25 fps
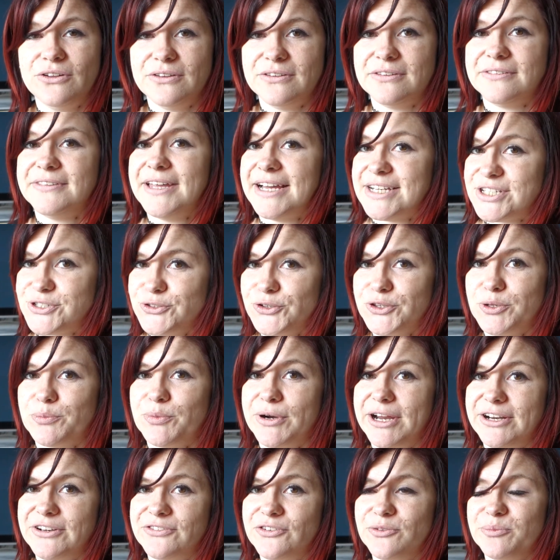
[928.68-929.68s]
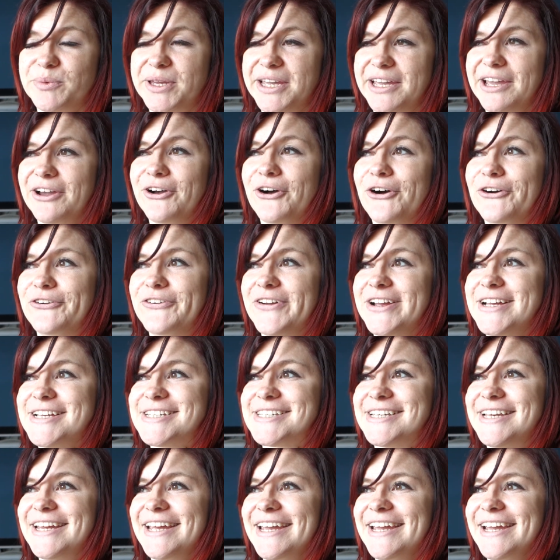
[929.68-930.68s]
That's not the brand for me,
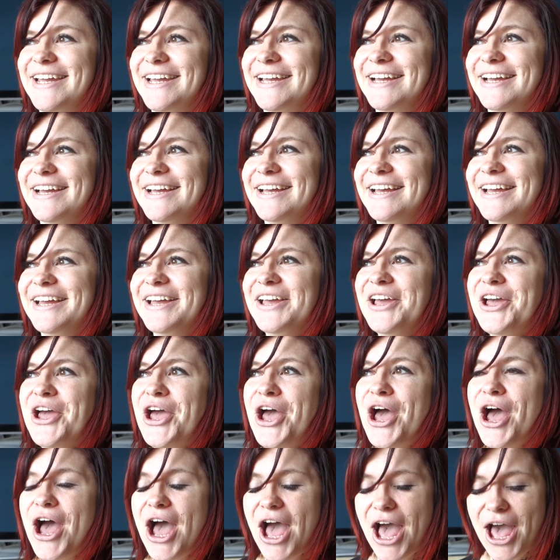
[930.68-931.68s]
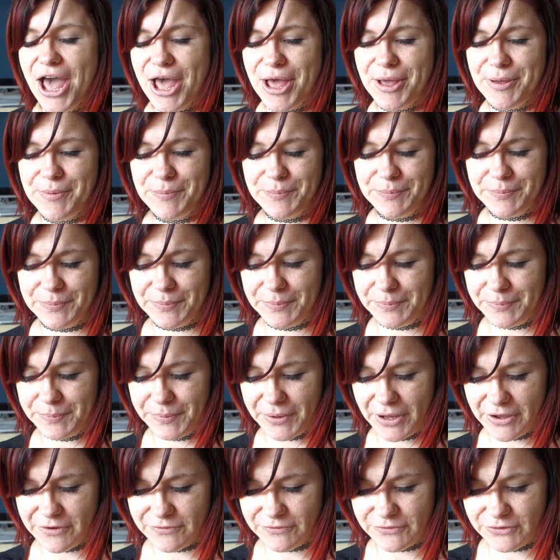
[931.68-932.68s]
obviously.
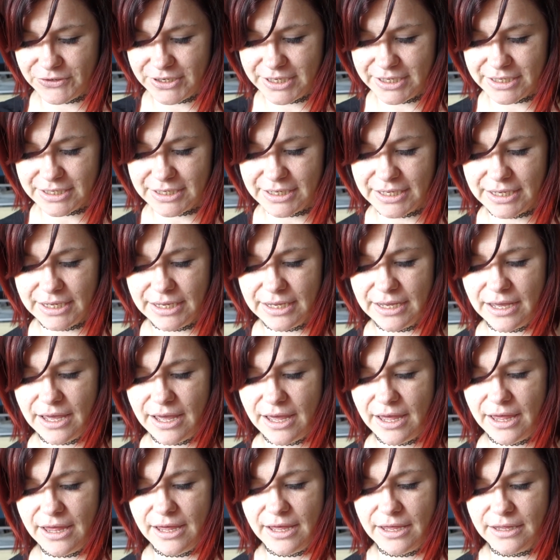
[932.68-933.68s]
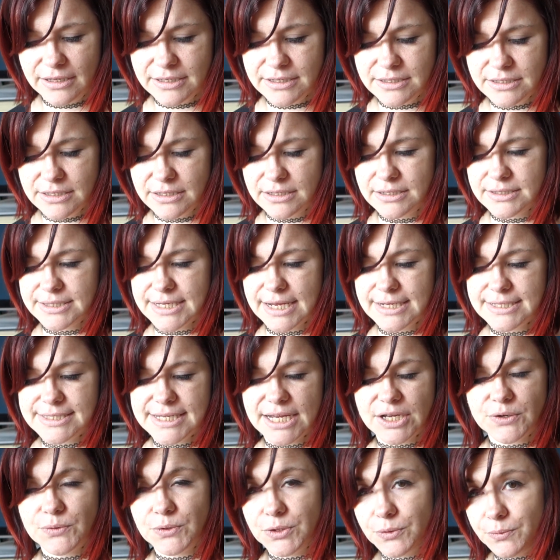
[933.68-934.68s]
But ironically,
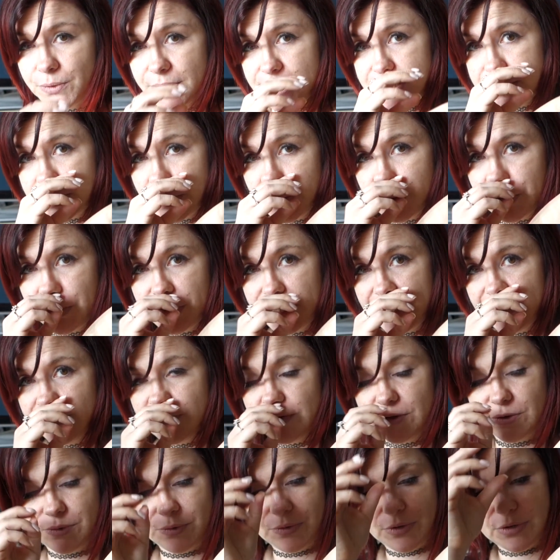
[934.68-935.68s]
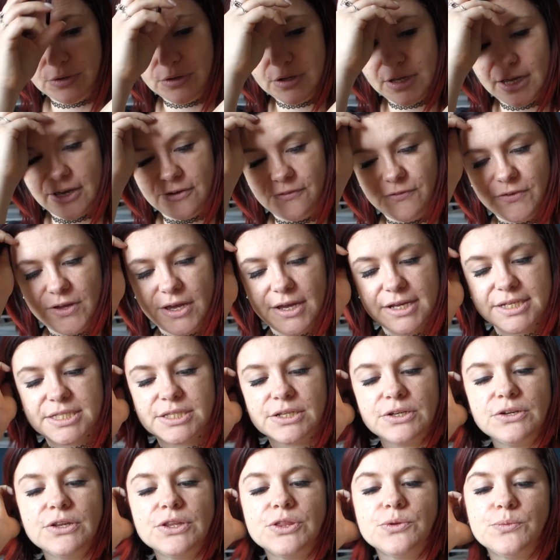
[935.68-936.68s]
Dansac were the ones that I got given at first,
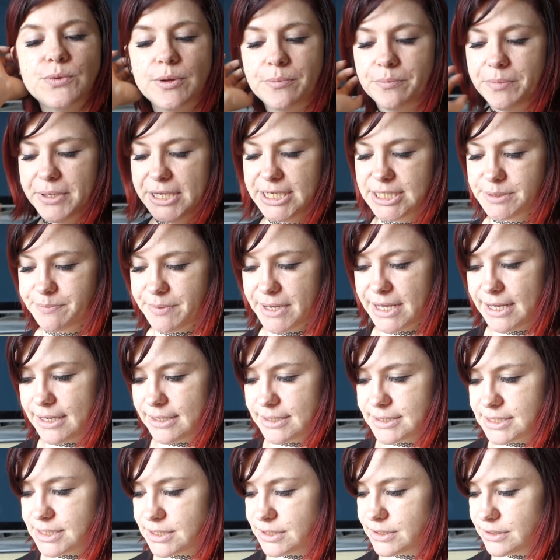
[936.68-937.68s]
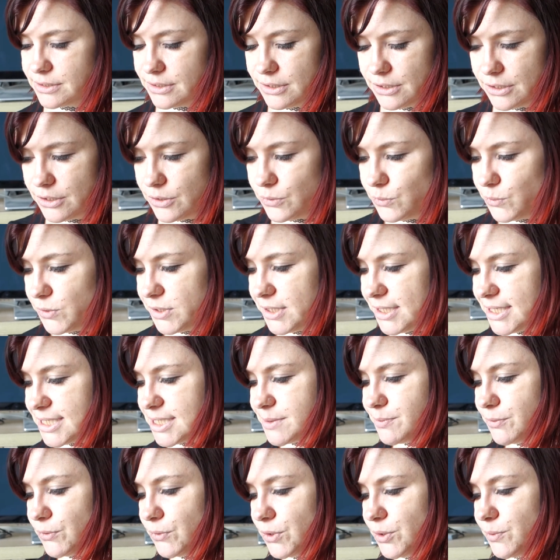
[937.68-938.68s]
only the one-piece bags with these
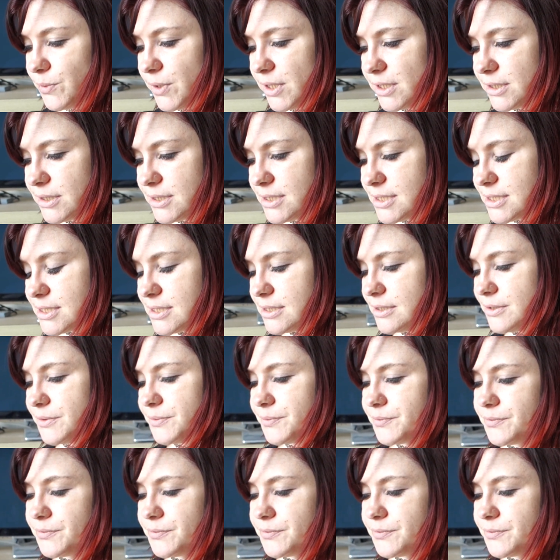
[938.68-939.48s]
smaller ones.